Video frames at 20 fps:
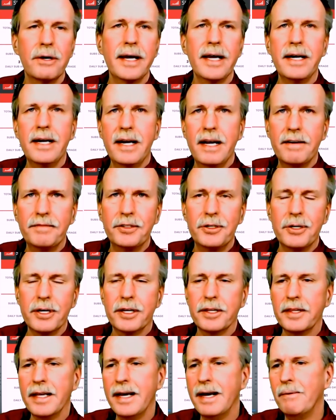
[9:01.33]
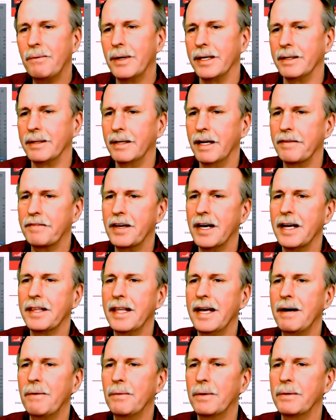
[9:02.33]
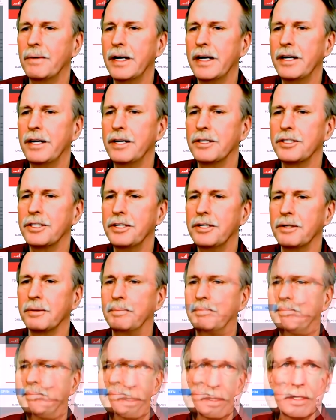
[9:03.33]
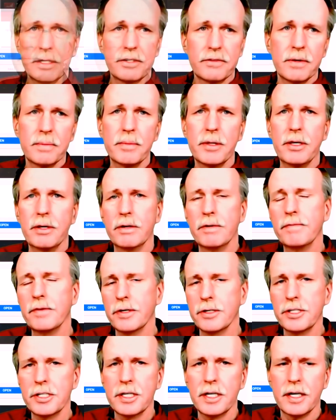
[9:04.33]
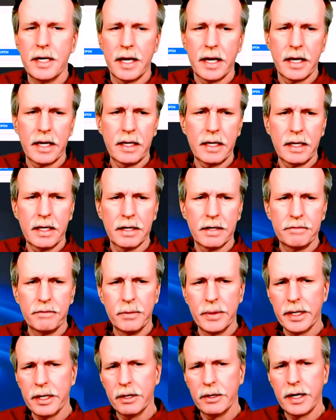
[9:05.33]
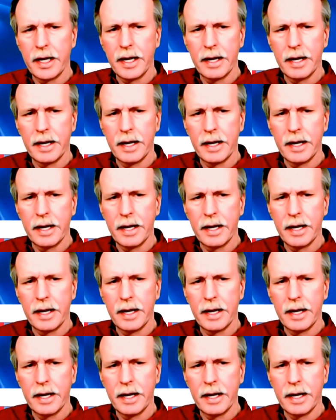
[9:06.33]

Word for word: go ahead and have a look at that one. I've got that one right here too. It's from the Universe Today, and if we go